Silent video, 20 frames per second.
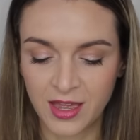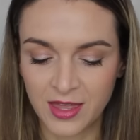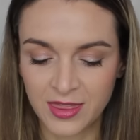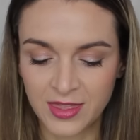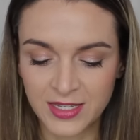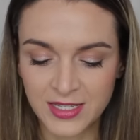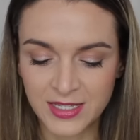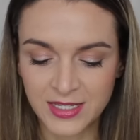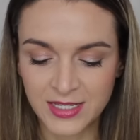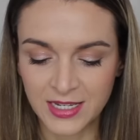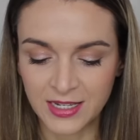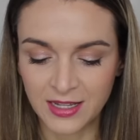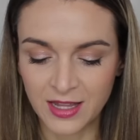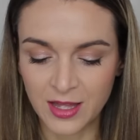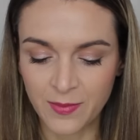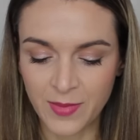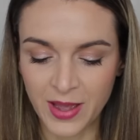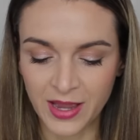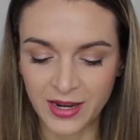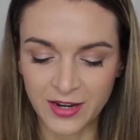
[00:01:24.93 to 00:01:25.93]
The
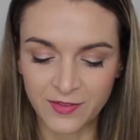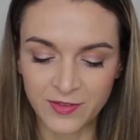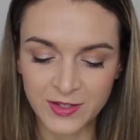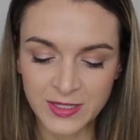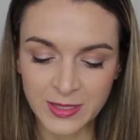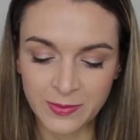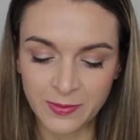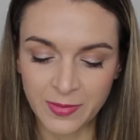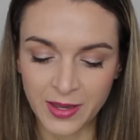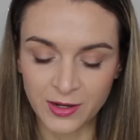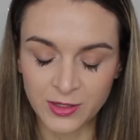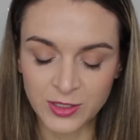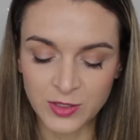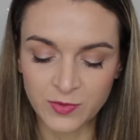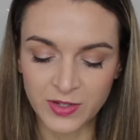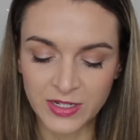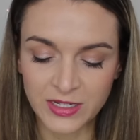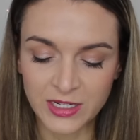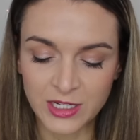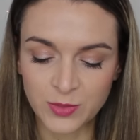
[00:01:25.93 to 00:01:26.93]
Stila Magnificent Metals
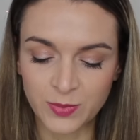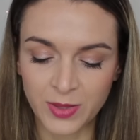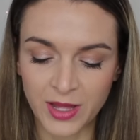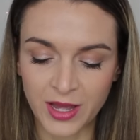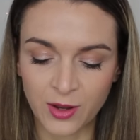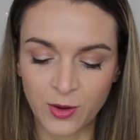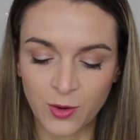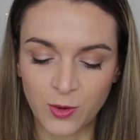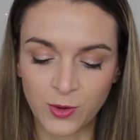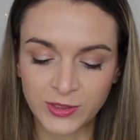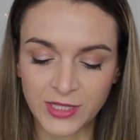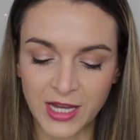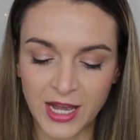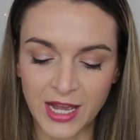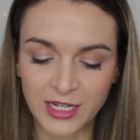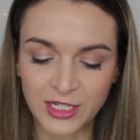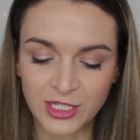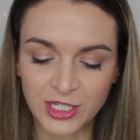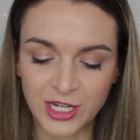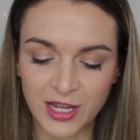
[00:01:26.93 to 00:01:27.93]
Vintage Black Gold
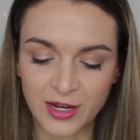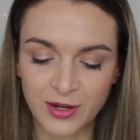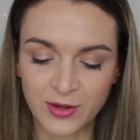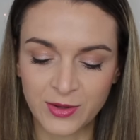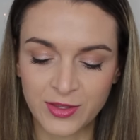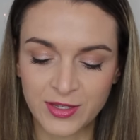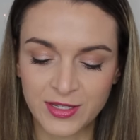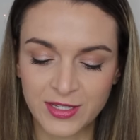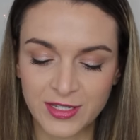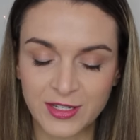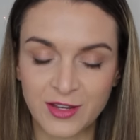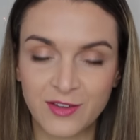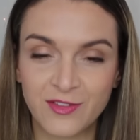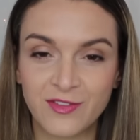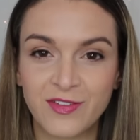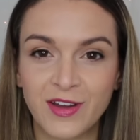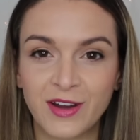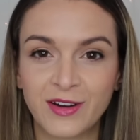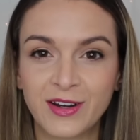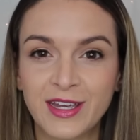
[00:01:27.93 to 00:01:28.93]
eyeshadow. This is a
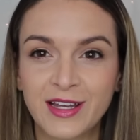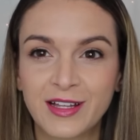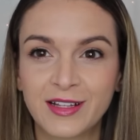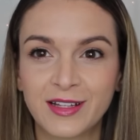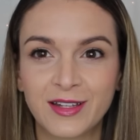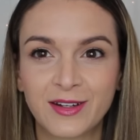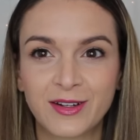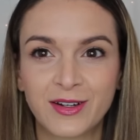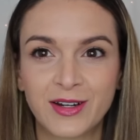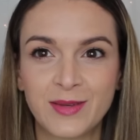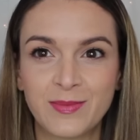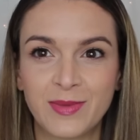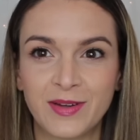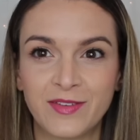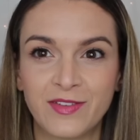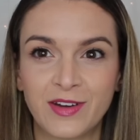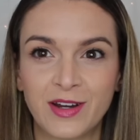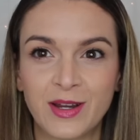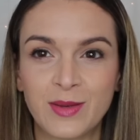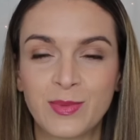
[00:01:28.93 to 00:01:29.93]
very glittery
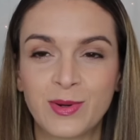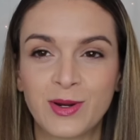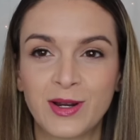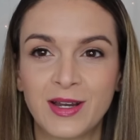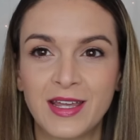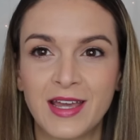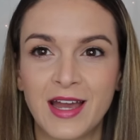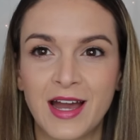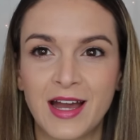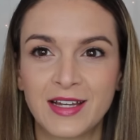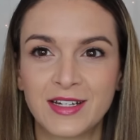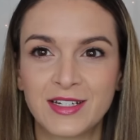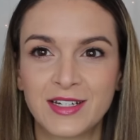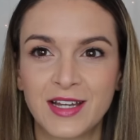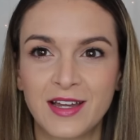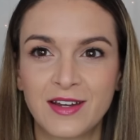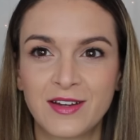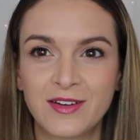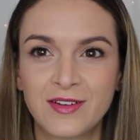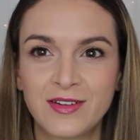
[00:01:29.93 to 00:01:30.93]
but very pretty
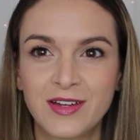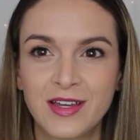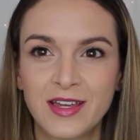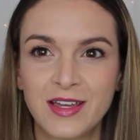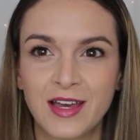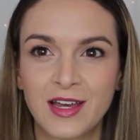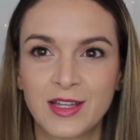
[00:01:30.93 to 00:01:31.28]
eyeshadow.